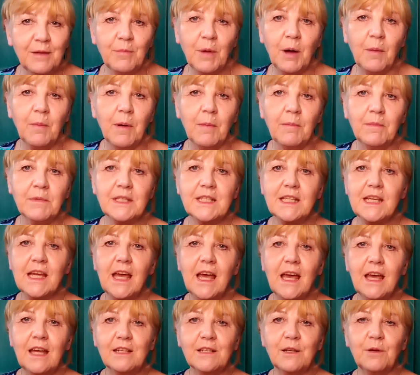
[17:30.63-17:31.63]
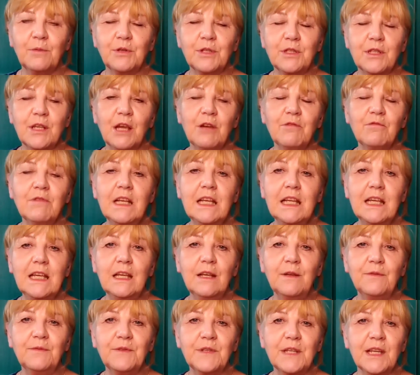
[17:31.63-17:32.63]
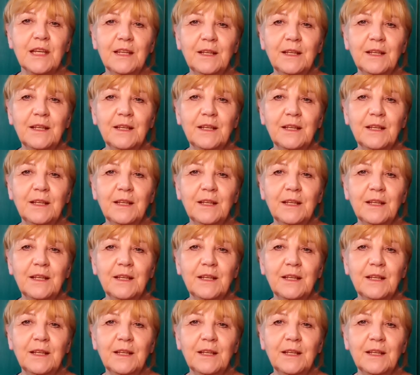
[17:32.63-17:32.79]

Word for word: my mum and dad, I was so relieved.